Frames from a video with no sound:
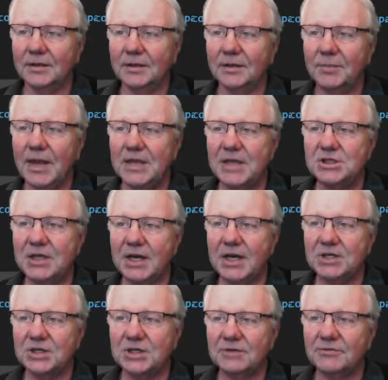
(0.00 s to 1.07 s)

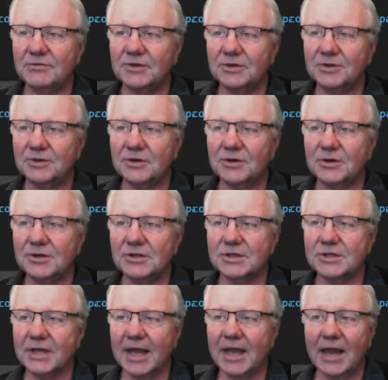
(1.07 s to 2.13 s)
pagiation filters
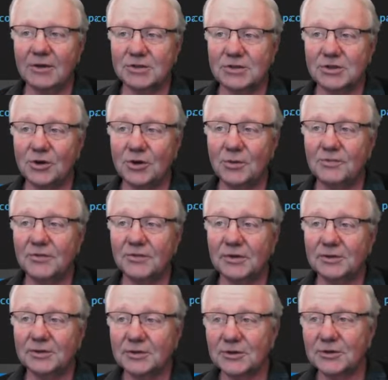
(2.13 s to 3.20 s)
and account scope
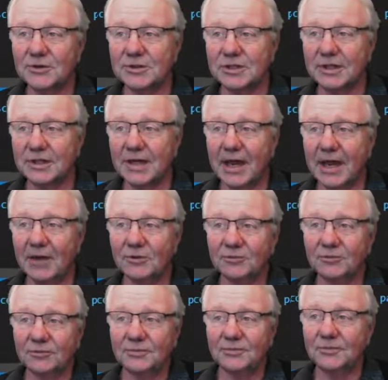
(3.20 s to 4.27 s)
filters and account
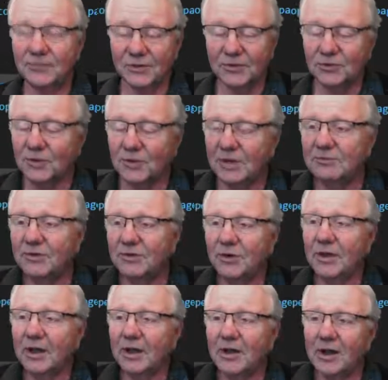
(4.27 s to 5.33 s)
filter info,
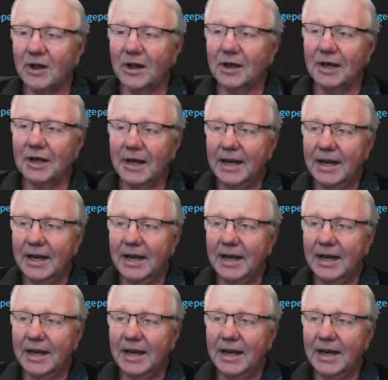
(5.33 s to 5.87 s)
they call it.